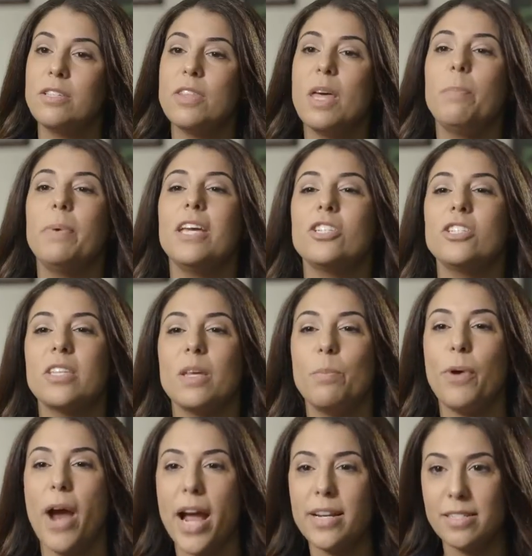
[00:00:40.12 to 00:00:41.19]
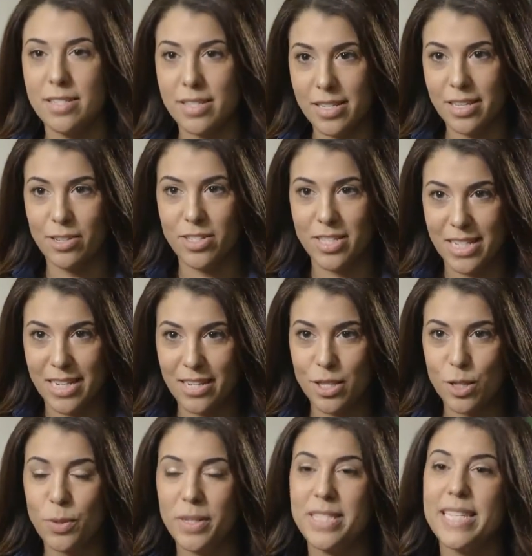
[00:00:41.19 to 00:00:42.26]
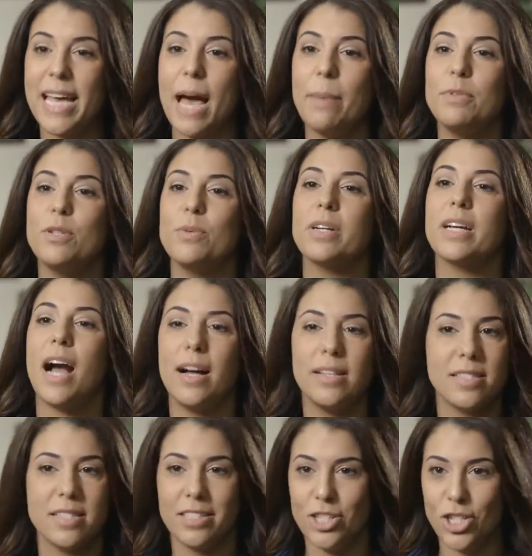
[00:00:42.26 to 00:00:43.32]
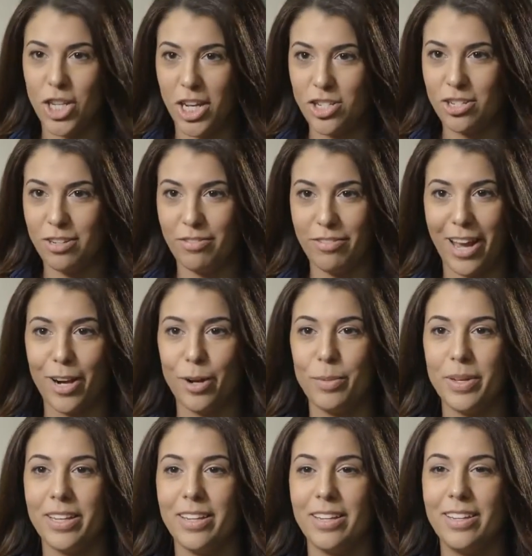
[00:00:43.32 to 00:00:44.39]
so that patients can practice the skills needed to adapt to a constantly changing environment.